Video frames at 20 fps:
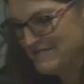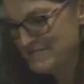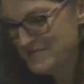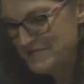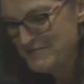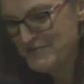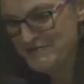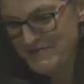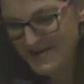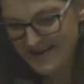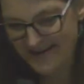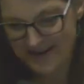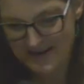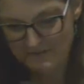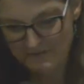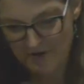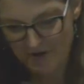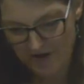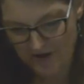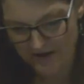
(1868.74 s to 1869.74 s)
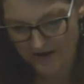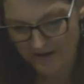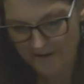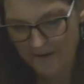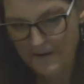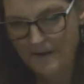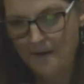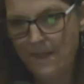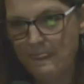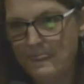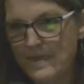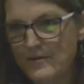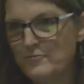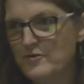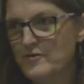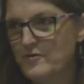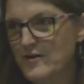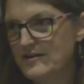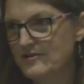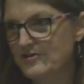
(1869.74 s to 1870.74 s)
I'm going to put my name on it. Then
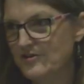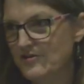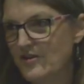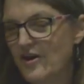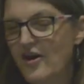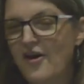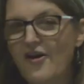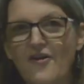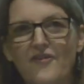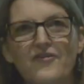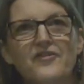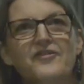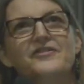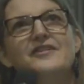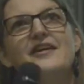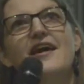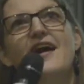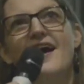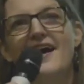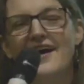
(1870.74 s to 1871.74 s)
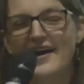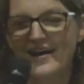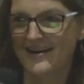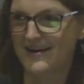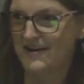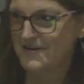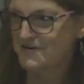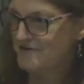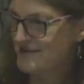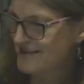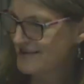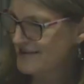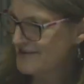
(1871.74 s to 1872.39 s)
what do I do? Oh, yeah, I got to read the